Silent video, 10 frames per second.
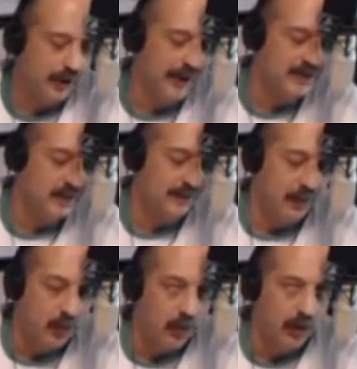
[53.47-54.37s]
That's a
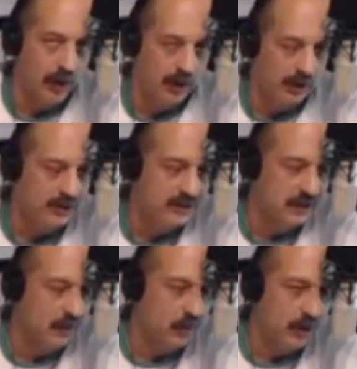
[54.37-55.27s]
poor. It's
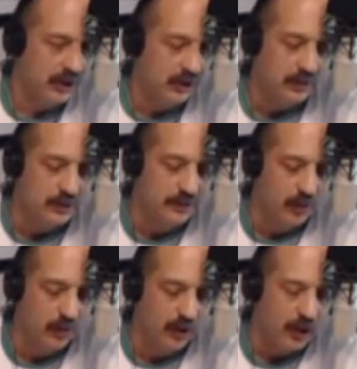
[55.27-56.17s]
a one equals
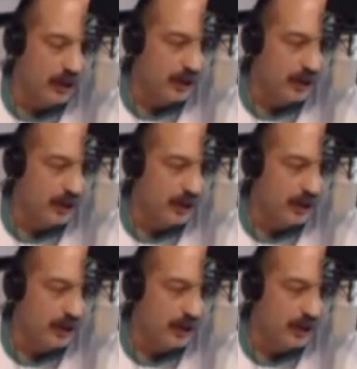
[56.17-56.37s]
poor.